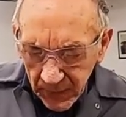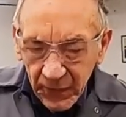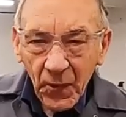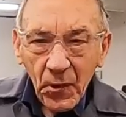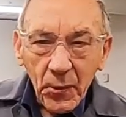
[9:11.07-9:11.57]

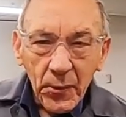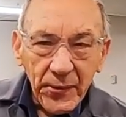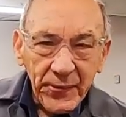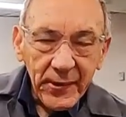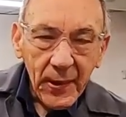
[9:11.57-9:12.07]

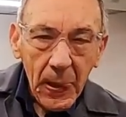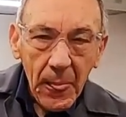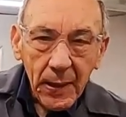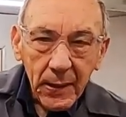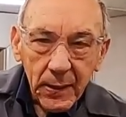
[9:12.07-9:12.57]
followers,
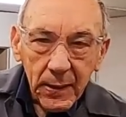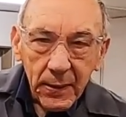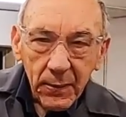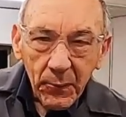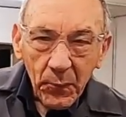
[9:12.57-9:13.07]

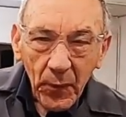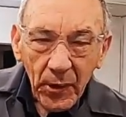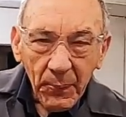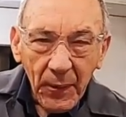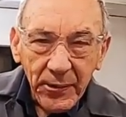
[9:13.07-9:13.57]

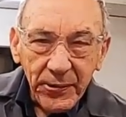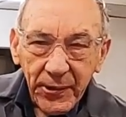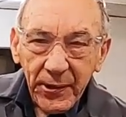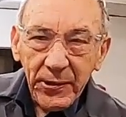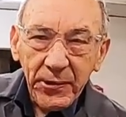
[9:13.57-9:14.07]
when I
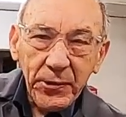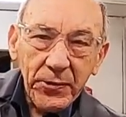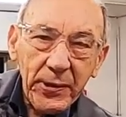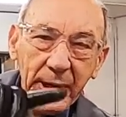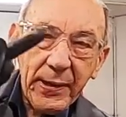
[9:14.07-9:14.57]
mentioned that you
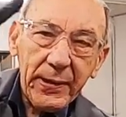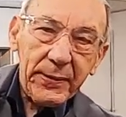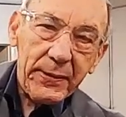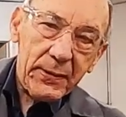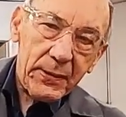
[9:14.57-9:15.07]
couldn't get
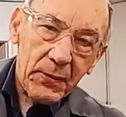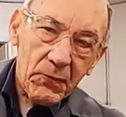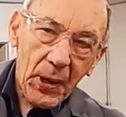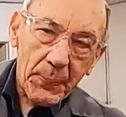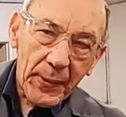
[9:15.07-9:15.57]
the
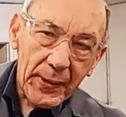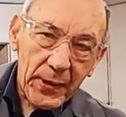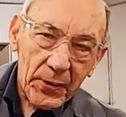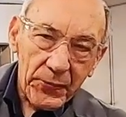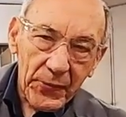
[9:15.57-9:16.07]
rubber
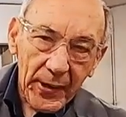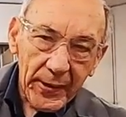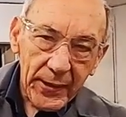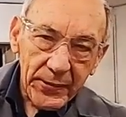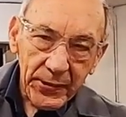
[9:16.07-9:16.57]
that goes
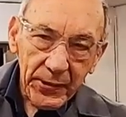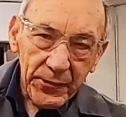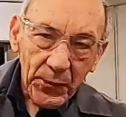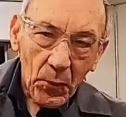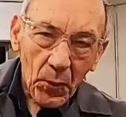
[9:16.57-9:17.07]
around the edge of
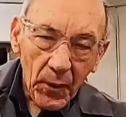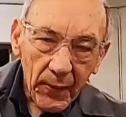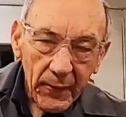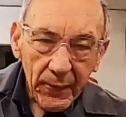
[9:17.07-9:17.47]
the door,